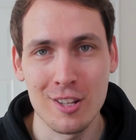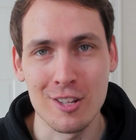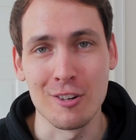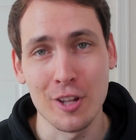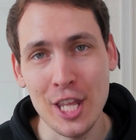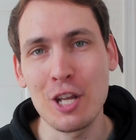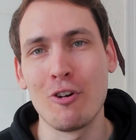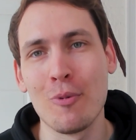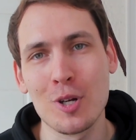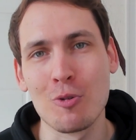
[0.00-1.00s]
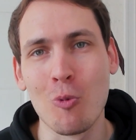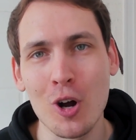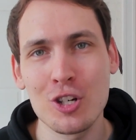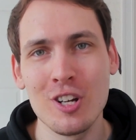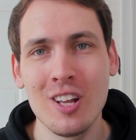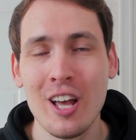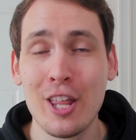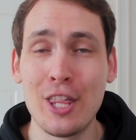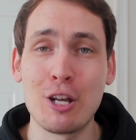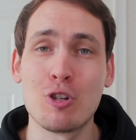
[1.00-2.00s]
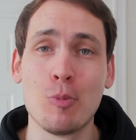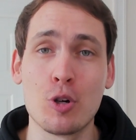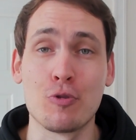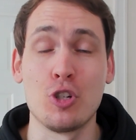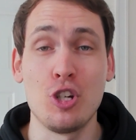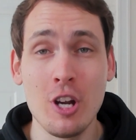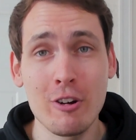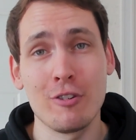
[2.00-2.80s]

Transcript: So thank you very much for watching. Thank you so much for cheering